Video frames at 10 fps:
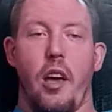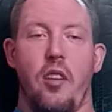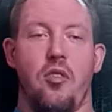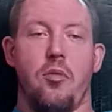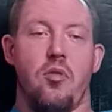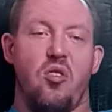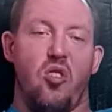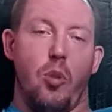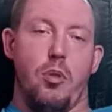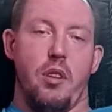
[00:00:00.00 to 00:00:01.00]

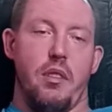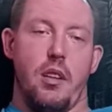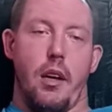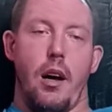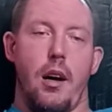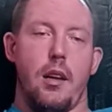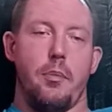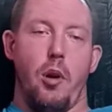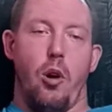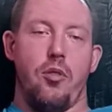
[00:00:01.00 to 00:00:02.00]
still believing in God,
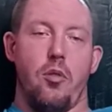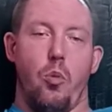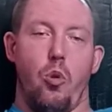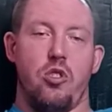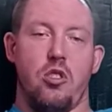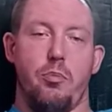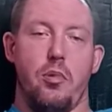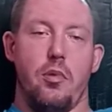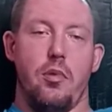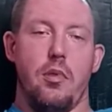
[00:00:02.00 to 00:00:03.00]
but also
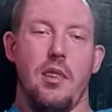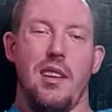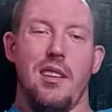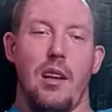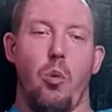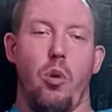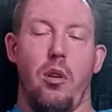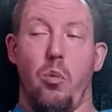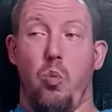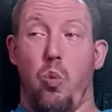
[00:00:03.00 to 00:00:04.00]
worshiping, not
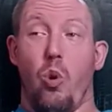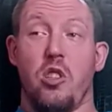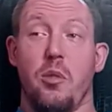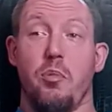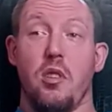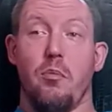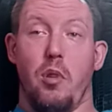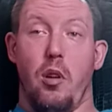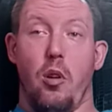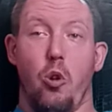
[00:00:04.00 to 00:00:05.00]
really worshiping, but